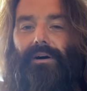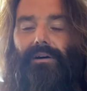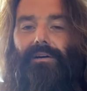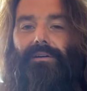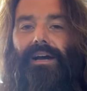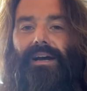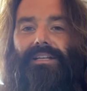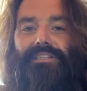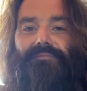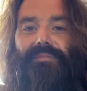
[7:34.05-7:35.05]
all
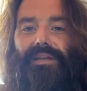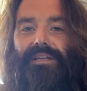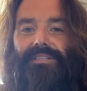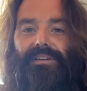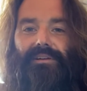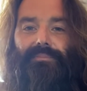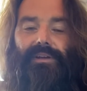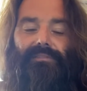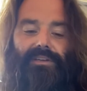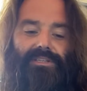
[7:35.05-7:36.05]
kinds of meanings that are
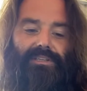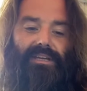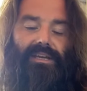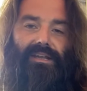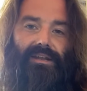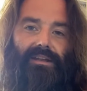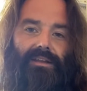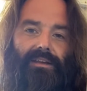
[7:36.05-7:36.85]
previously hidden.